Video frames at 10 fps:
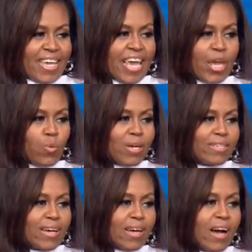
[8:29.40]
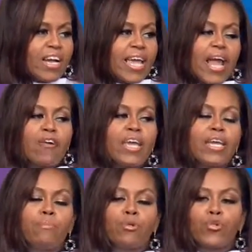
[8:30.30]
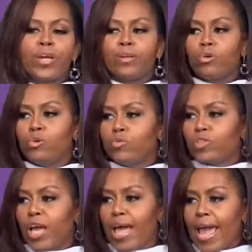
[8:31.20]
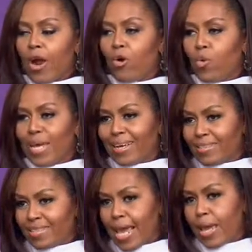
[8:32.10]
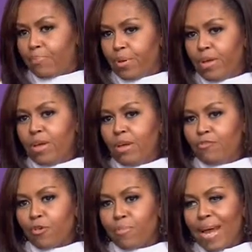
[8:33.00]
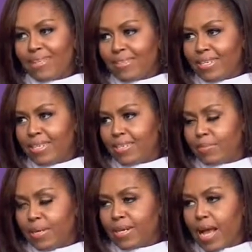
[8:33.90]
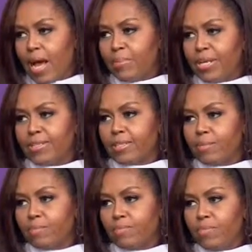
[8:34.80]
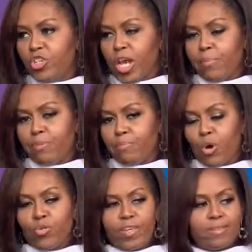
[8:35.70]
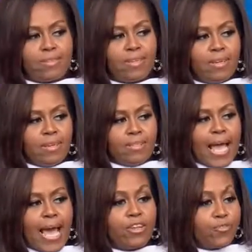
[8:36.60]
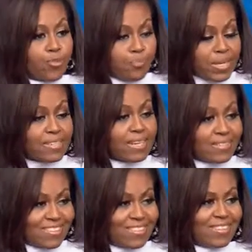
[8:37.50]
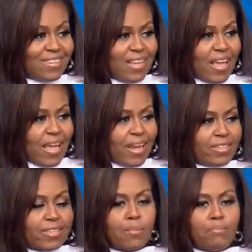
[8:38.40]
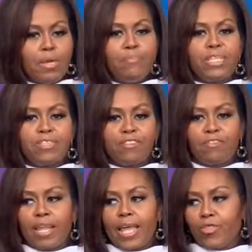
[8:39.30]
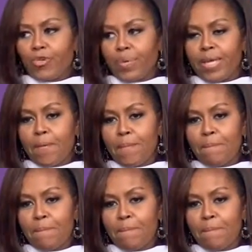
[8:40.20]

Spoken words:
He was a Hungarian immigrant whose harrowing escape from Nazism and communism shaped both his talent for business and his commitment to philanthropy.